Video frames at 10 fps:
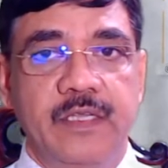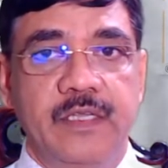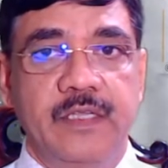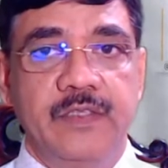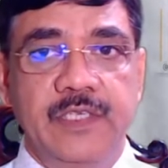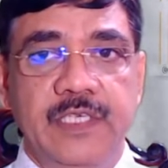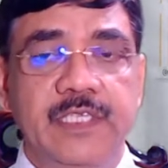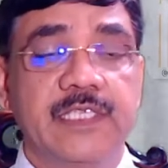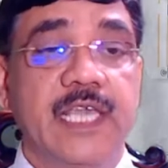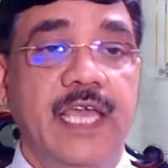CT
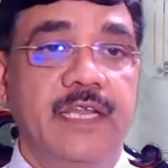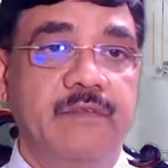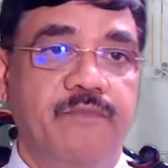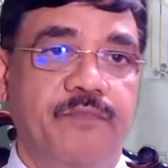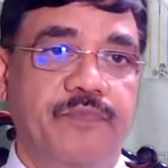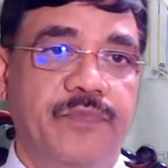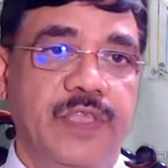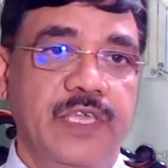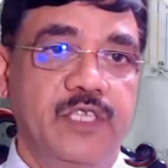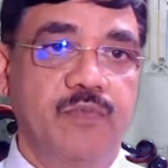scan
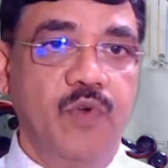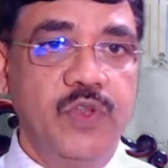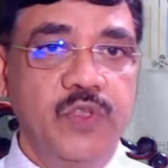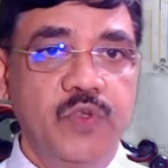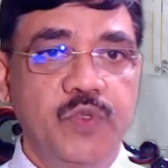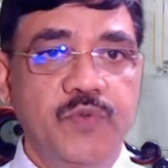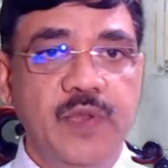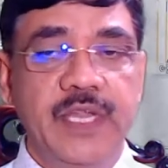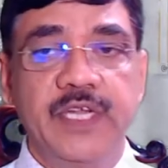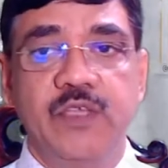is more useful
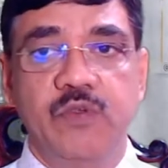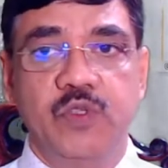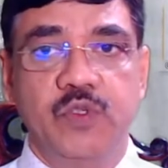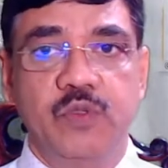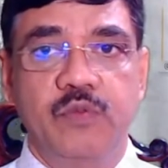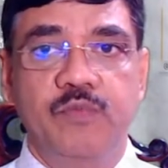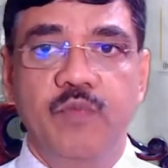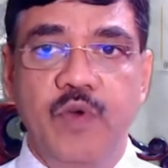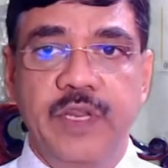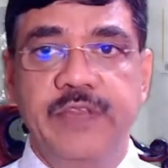and gives
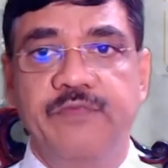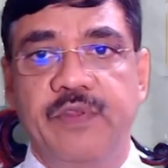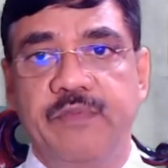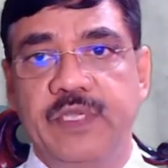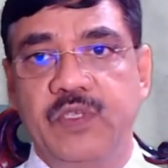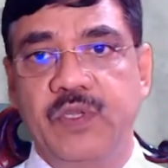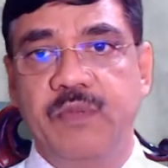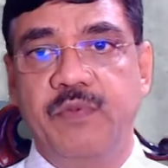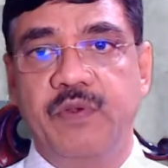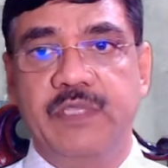more information
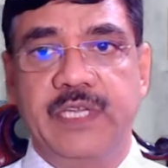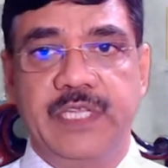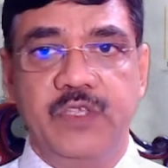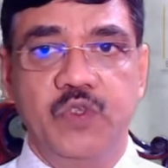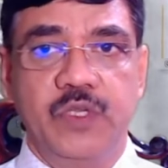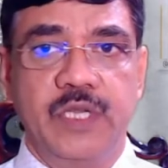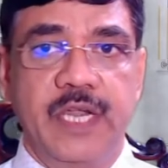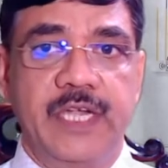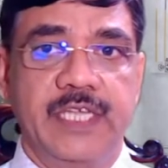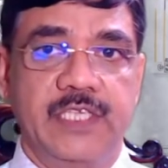about the nature
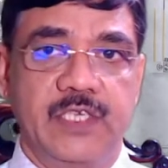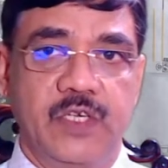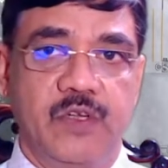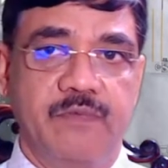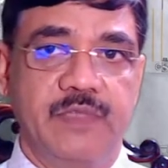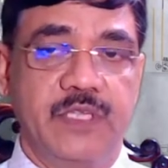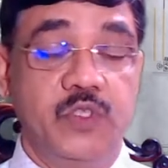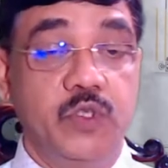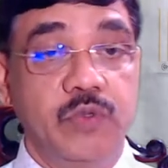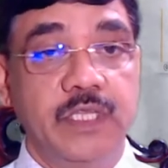and extent of the
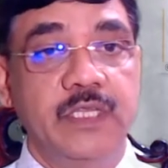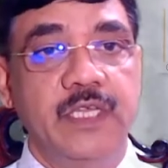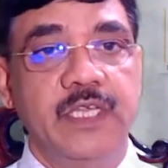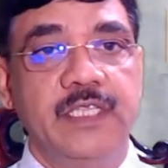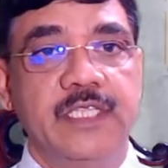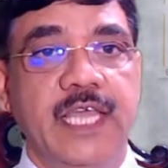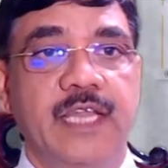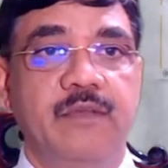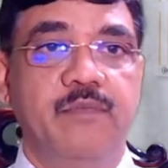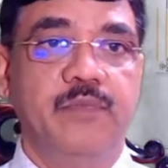injury
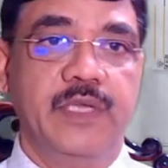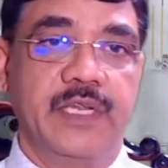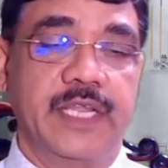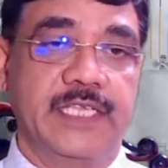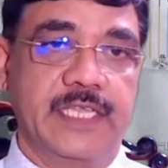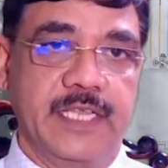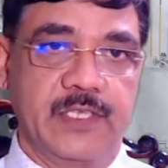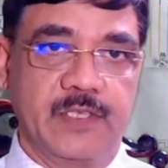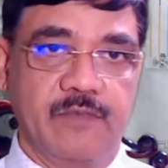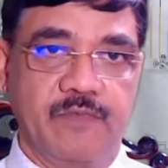than mere
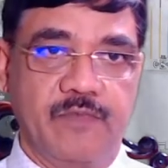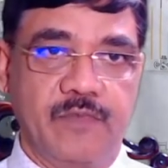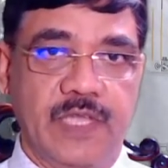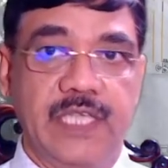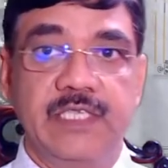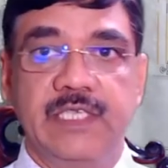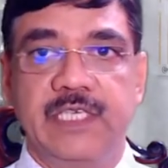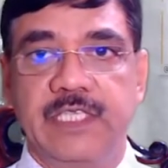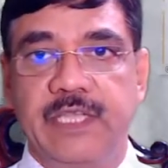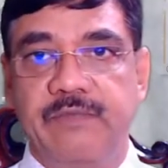X-rays, as it
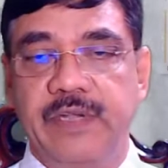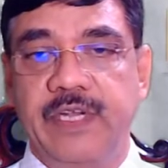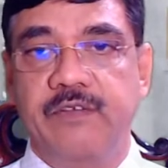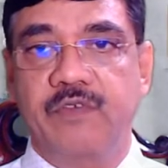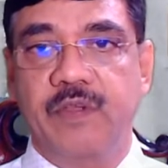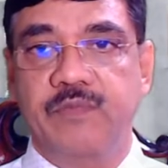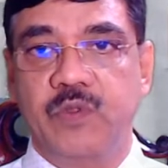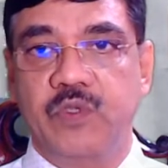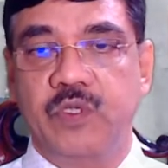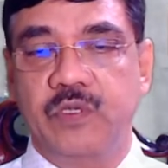is evident from
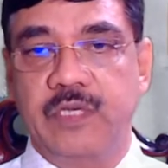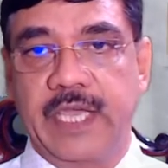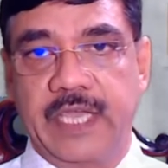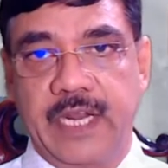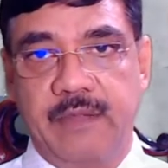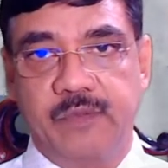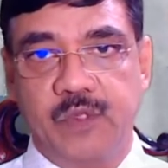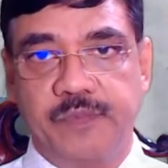those diagrams.